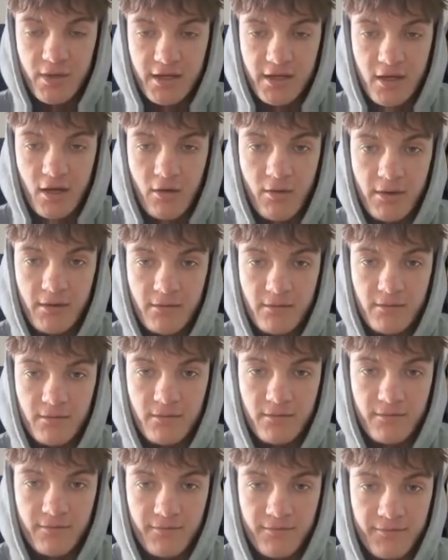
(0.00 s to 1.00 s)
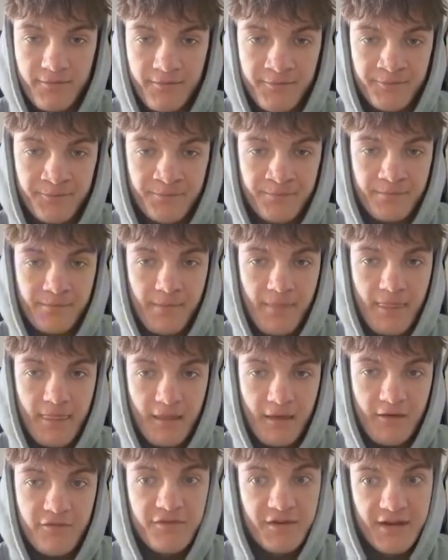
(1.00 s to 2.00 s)
we're going
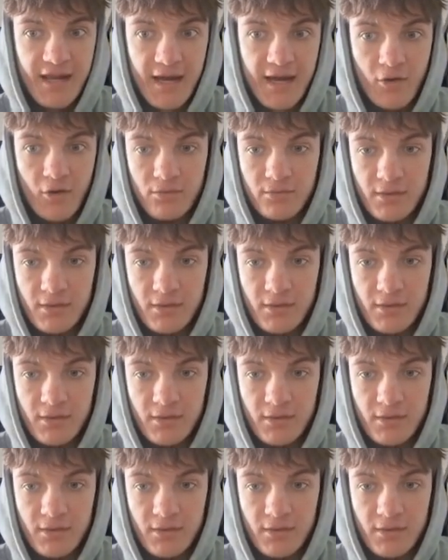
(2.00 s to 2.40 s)
for now,